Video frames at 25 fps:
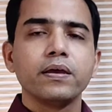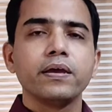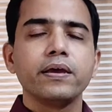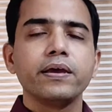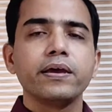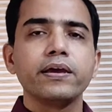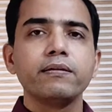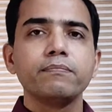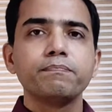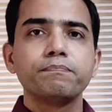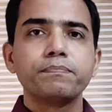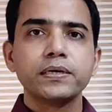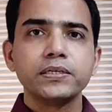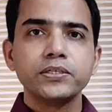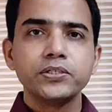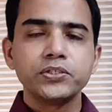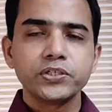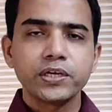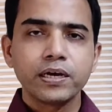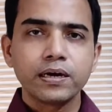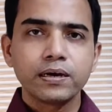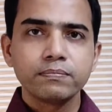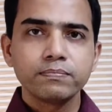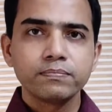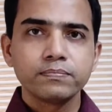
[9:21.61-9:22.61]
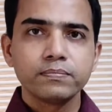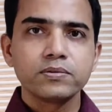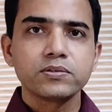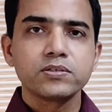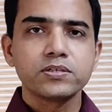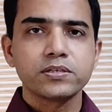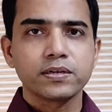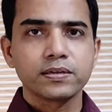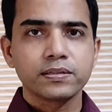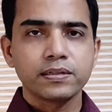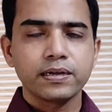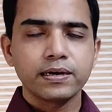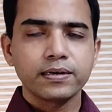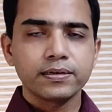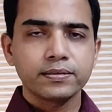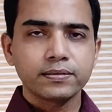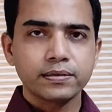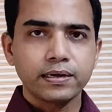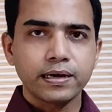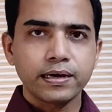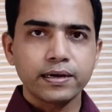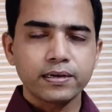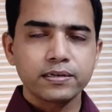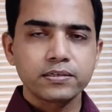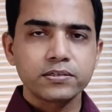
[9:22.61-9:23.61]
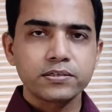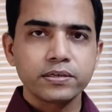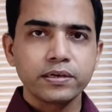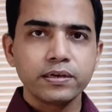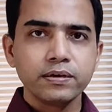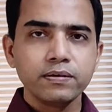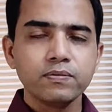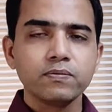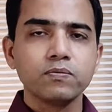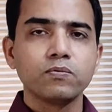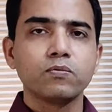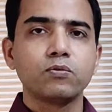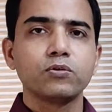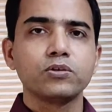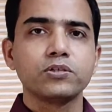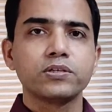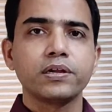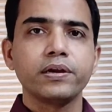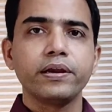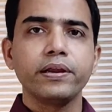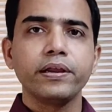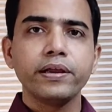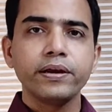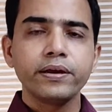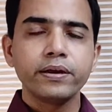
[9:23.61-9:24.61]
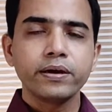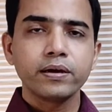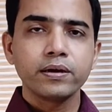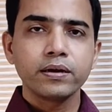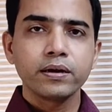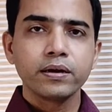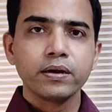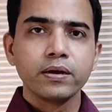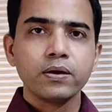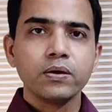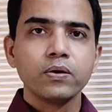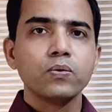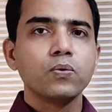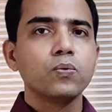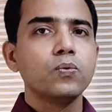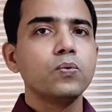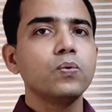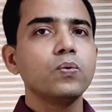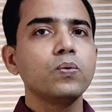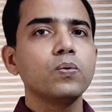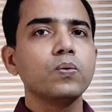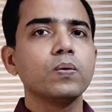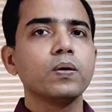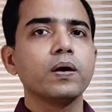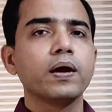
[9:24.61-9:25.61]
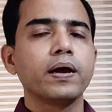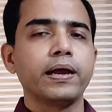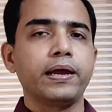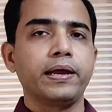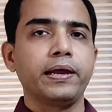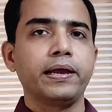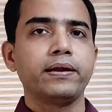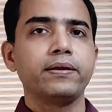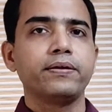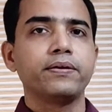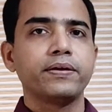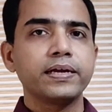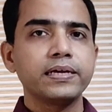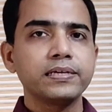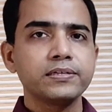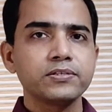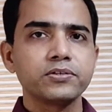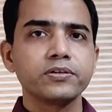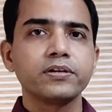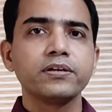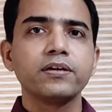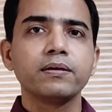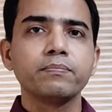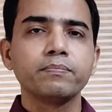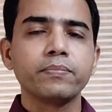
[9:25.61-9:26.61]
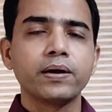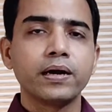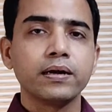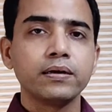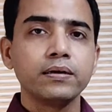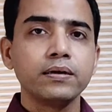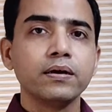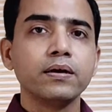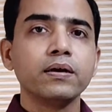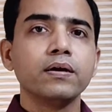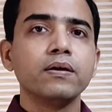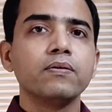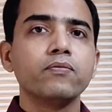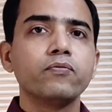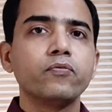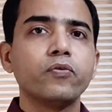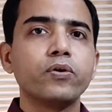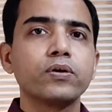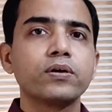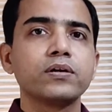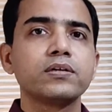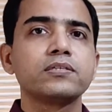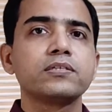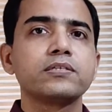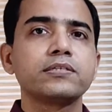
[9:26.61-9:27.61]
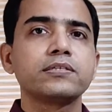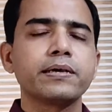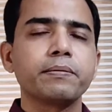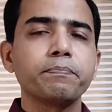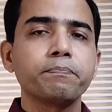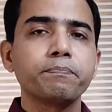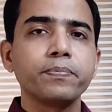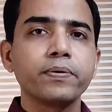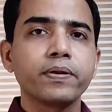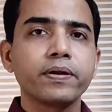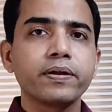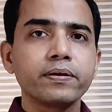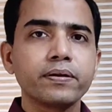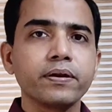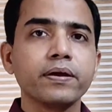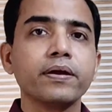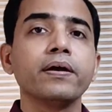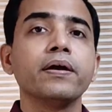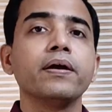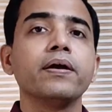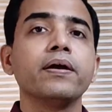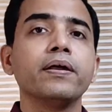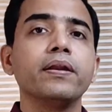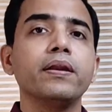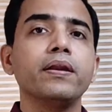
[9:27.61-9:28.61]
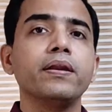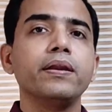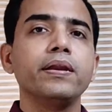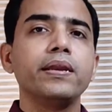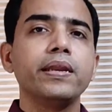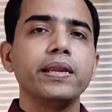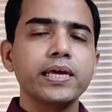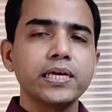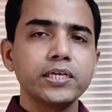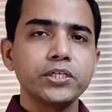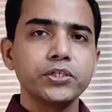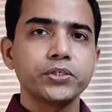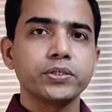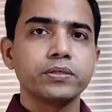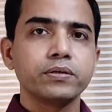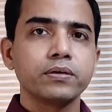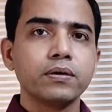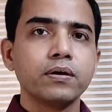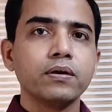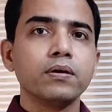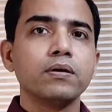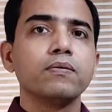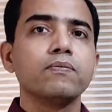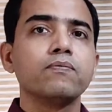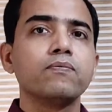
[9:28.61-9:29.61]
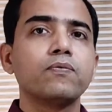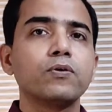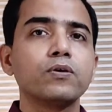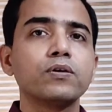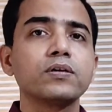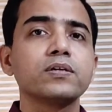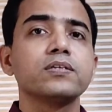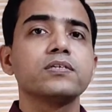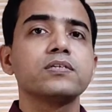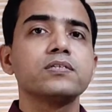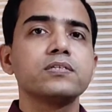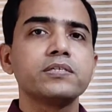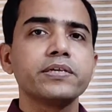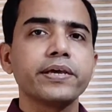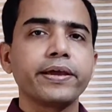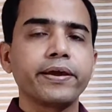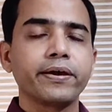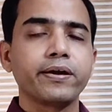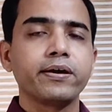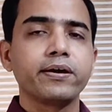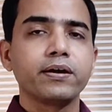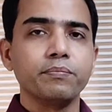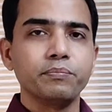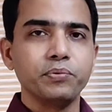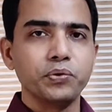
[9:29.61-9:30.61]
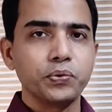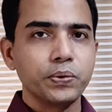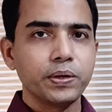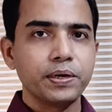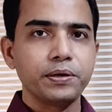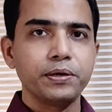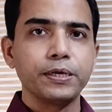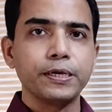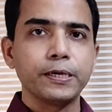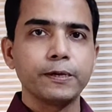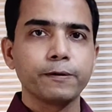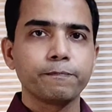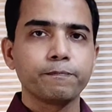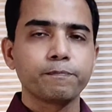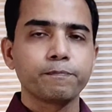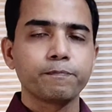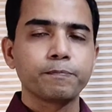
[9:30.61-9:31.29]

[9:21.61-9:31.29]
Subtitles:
In Punjab, Sardar Tara Singh was a leader who had raised a demand for a separate nation for Sikh community.